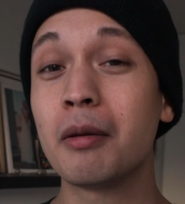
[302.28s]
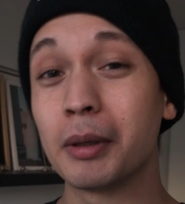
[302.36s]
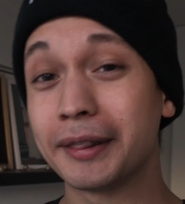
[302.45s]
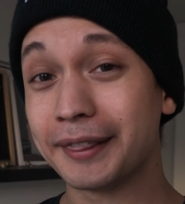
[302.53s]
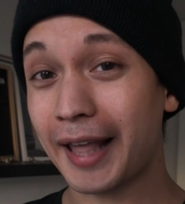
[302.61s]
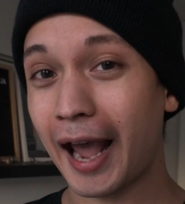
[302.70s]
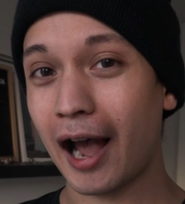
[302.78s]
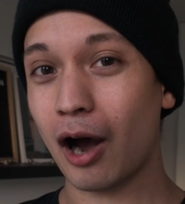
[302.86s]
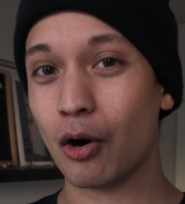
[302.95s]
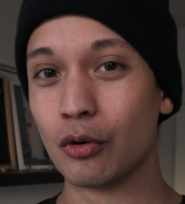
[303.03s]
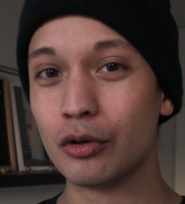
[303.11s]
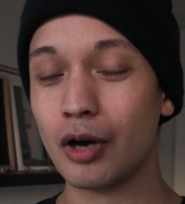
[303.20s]
But
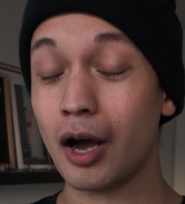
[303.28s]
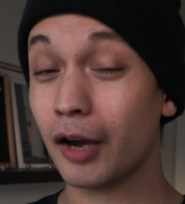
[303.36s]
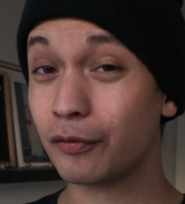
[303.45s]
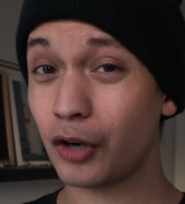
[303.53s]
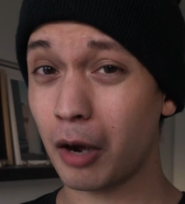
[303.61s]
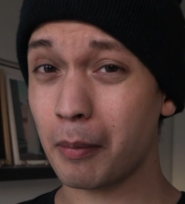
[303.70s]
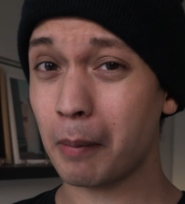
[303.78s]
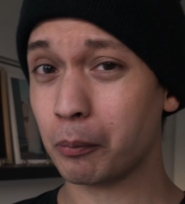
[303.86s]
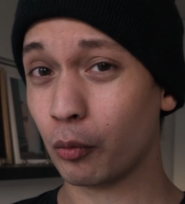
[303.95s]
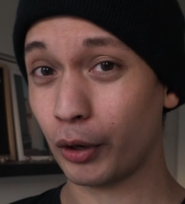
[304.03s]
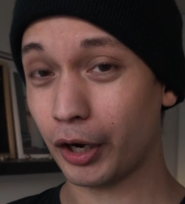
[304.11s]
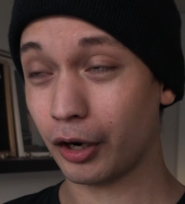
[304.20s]
now, I've come
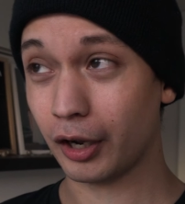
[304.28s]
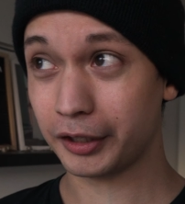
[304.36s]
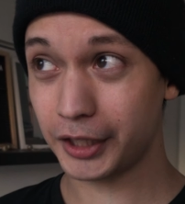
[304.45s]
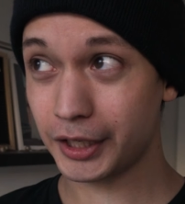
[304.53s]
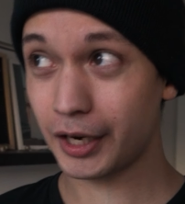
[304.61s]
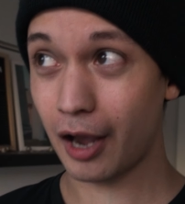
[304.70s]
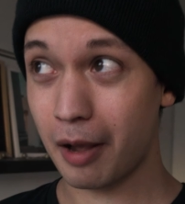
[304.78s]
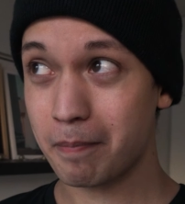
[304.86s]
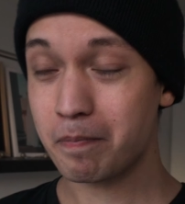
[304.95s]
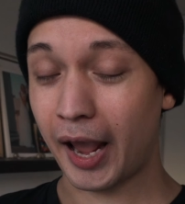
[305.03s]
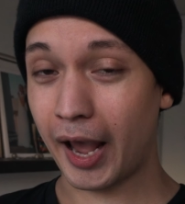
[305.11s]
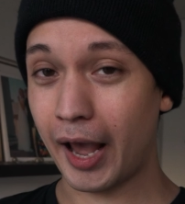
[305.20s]
up with an idea
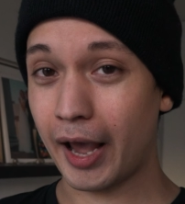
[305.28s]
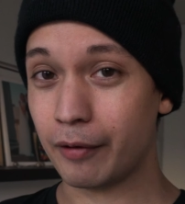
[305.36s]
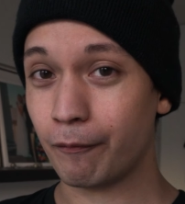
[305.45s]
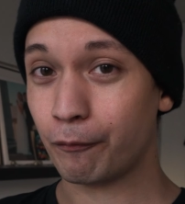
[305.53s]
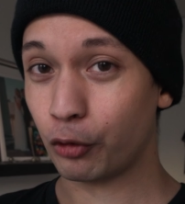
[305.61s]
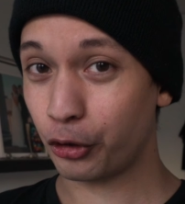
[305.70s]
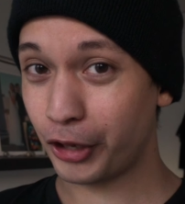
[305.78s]
and for